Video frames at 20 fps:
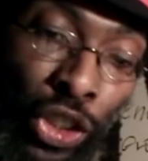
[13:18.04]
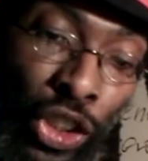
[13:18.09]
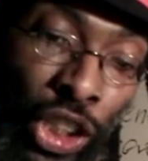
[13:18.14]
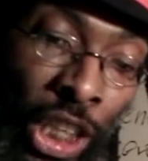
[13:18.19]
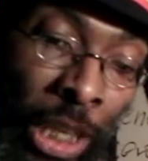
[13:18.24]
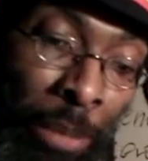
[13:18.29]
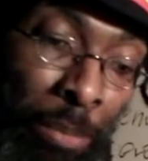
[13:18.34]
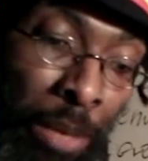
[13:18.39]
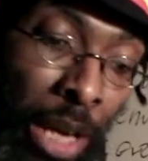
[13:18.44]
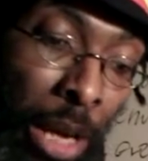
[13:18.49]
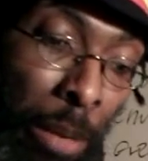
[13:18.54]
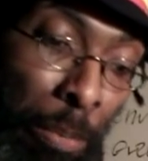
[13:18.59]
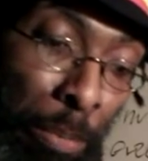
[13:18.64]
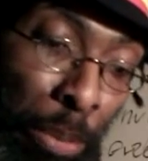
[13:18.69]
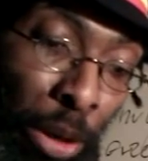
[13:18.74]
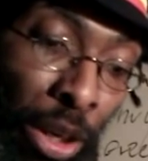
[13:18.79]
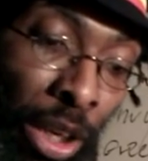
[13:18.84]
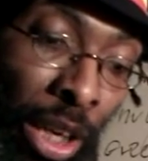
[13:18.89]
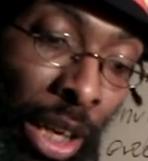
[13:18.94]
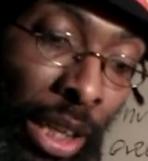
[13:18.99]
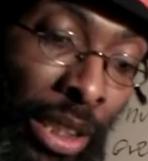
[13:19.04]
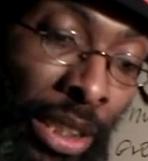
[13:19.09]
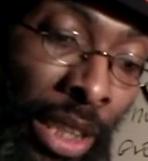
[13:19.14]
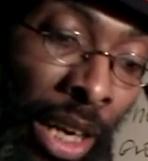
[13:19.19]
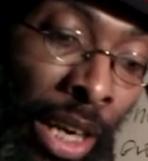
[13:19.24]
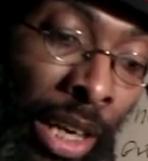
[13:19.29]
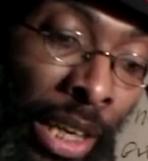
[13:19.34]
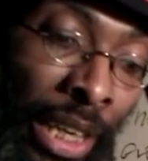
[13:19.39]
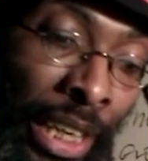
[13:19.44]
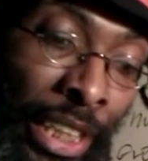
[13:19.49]
sheep, bullock,
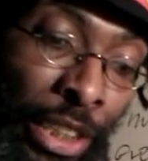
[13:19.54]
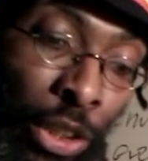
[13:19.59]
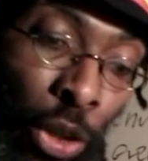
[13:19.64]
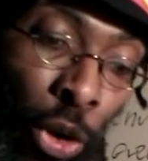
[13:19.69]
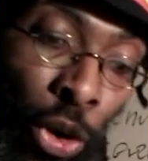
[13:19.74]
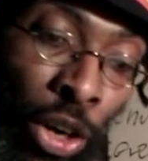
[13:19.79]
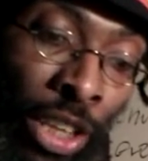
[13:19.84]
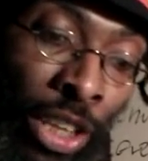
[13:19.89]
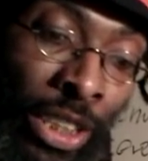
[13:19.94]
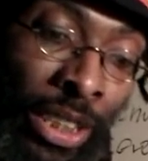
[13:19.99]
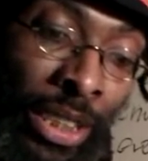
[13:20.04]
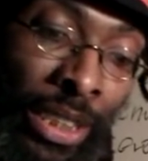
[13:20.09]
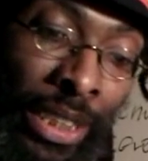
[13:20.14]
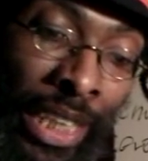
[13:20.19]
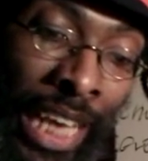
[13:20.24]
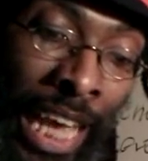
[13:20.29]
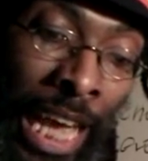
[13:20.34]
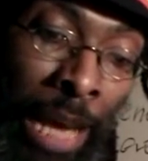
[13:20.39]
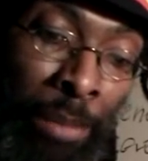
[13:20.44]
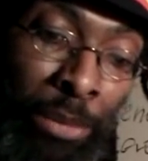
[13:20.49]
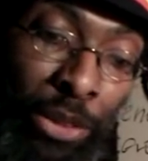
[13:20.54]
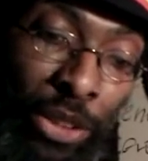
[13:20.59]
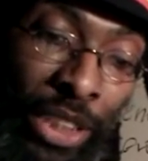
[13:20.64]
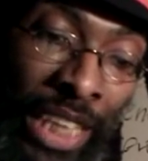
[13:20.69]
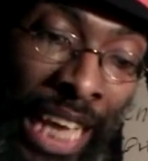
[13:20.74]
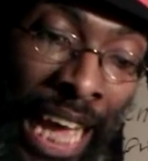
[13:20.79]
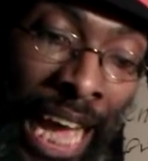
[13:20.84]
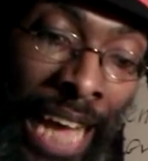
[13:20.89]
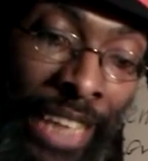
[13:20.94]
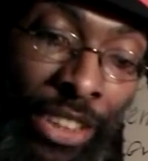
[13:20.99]
donkeys, horses, camels,
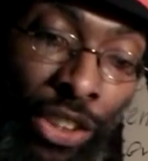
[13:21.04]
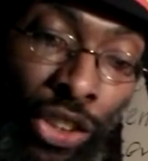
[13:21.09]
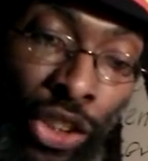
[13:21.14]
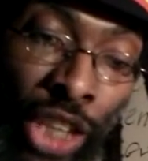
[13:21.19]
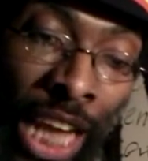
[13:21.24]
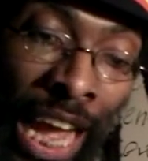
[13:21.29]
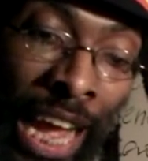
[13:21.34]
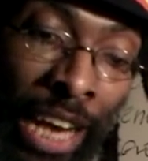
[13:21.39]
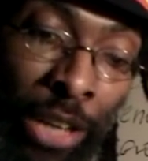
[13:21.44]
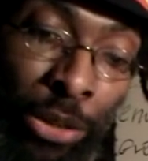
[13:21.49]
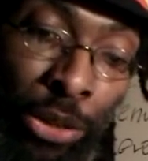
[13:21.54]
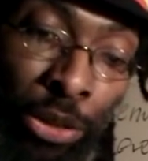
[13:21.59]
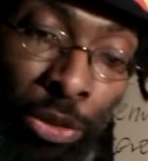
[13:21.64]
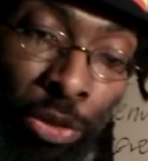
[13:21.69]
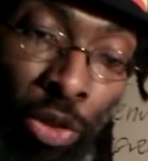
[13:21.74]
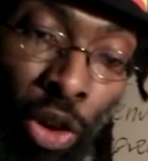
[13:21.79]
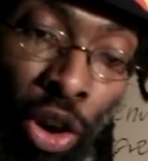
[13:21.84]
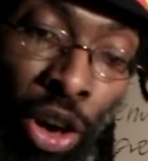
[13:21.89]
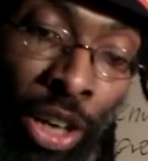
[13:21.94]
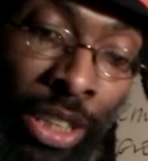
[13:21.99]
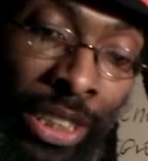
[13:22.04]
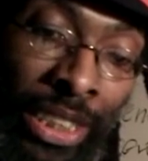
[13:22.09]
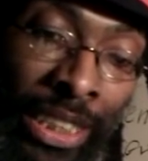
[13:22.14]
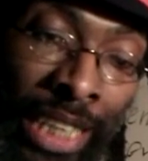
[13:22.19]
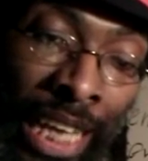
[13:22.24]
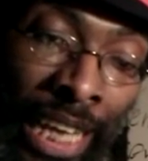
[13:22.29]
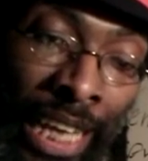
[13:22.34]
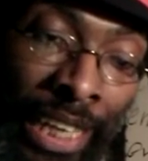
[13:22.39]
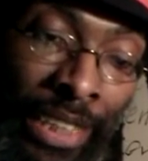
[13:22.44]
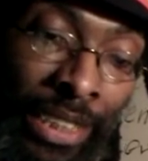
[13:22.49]
cats, jackals, frogs,
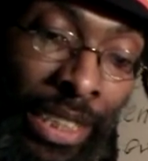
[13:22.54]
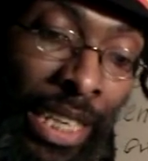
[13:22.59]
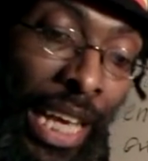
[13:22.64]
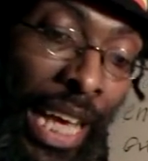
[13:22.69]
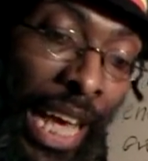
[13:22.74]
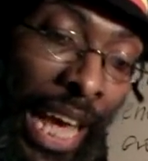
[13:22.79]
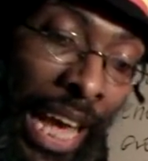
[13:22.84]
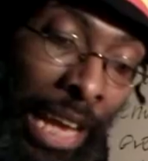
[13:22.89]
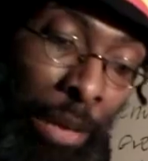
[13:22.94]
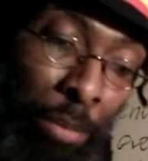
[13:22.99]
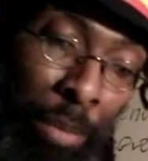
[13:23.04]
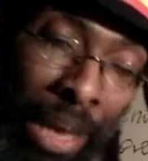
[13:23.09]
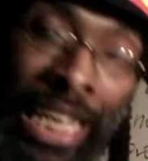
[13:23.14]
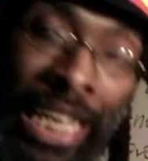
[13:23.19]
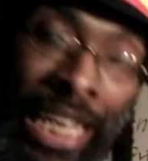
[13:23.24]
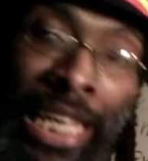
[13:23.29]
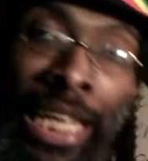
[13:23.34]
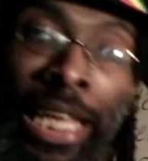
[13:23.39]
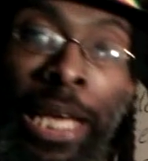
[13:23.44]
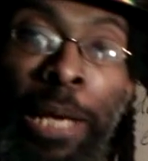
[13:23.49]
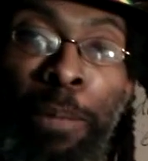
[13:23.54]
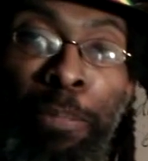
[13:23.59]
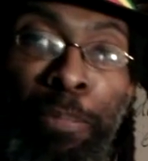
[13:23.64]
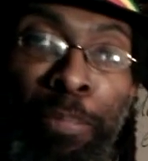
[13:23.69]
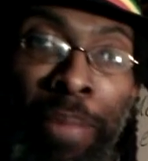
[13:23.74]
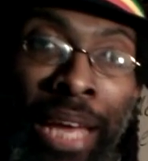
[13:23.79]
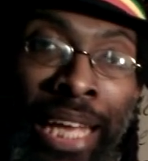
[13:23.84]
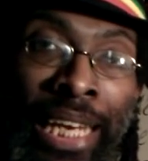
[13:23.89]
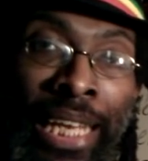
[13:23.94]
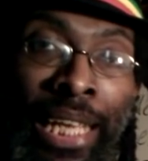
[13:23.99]
snakes, and many,
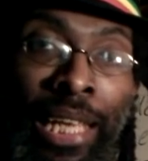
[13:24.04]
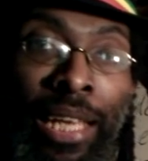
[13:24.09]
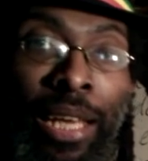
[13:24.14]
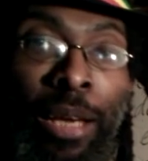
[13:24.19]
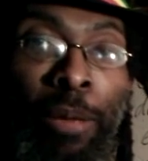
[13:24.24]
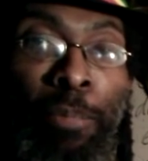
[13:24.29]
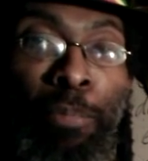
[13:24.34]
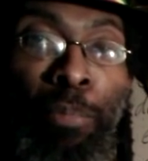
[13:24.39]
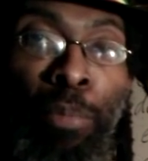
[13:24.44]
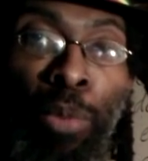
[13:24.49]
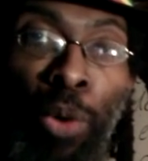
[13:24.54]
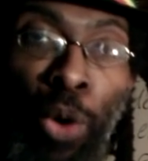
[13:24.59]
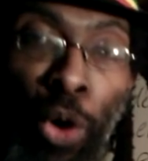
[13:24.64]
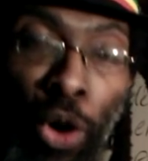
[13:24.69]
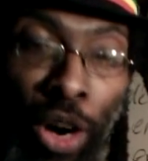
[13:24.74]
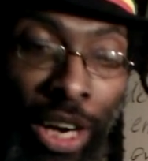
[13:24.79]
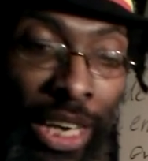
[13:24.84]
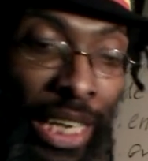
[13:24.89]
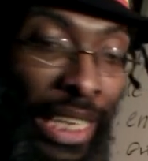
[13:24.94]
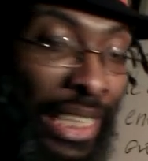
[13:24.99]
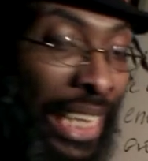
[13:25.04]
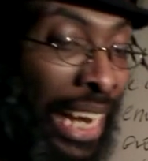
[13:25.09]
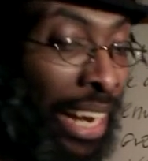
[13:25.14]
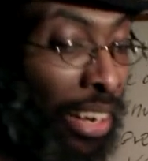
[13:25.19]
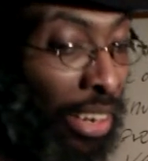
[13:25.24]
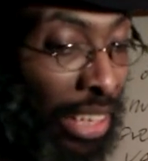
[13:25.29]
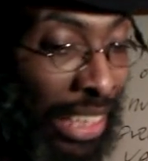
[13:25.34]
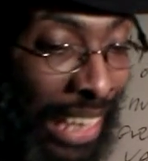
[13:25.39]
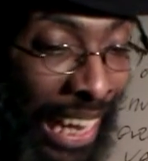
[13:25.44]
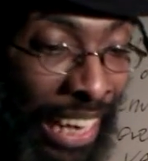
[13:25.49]
many more.
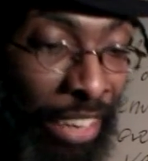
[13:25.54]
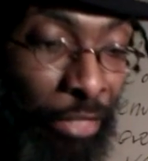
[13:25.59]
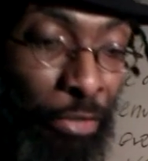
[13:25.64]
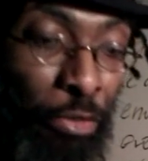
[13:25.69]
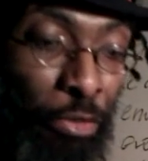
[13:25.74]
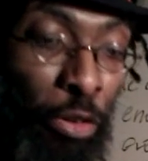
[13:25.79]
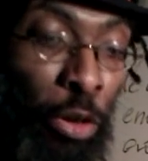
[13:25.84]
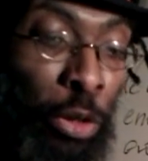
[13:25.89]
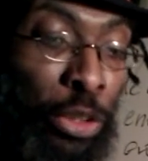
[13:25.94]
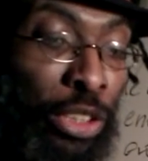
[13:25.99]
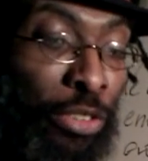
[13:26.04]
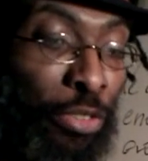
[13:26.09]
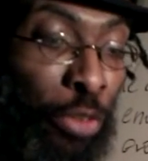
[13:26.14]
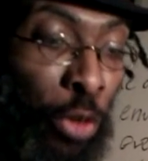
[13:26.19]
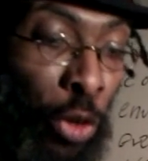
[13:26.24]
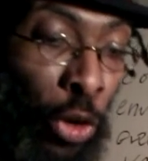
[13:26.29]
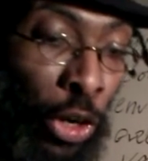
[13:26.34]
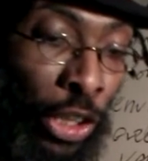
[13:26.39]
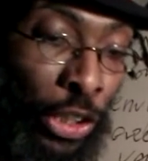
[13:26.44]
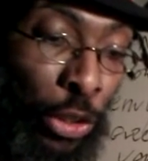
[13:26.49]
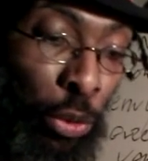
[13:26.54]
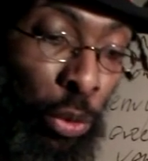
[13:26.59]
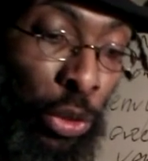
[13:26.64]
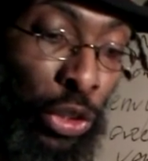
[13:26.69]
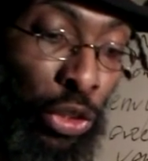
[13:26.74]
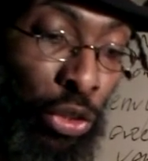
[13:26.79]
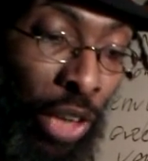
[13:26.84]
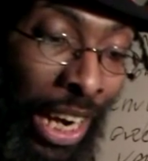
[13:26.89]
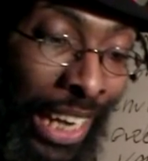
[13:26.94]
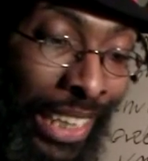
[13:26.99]
Now, a lot of folks, of course, will
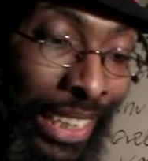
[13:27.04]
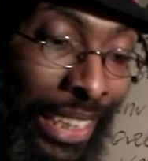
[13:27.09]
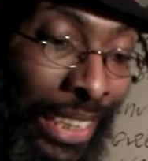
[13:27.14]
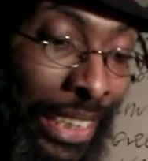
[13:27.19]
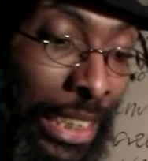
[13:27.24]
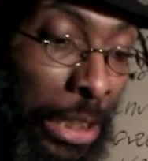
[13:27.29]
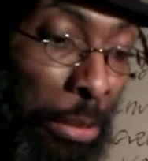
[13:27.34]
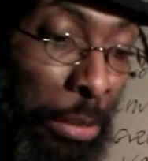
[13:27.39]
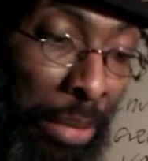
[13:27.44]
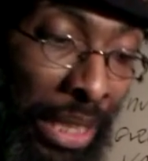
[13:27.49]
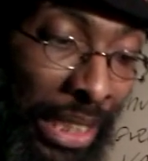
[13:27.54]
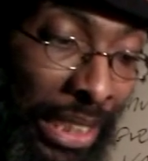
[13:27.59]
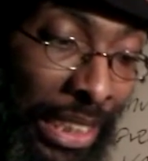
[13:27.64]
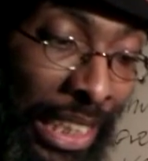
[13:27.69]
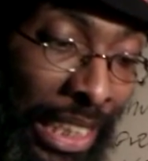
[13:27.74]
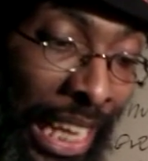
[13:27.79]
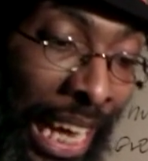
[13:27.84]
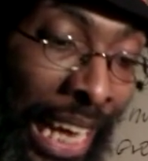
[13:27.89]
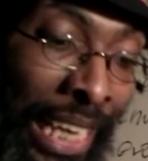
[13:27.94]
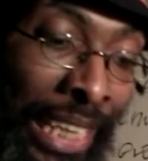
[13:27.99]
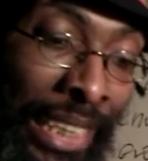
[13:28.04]
try to dismiss that and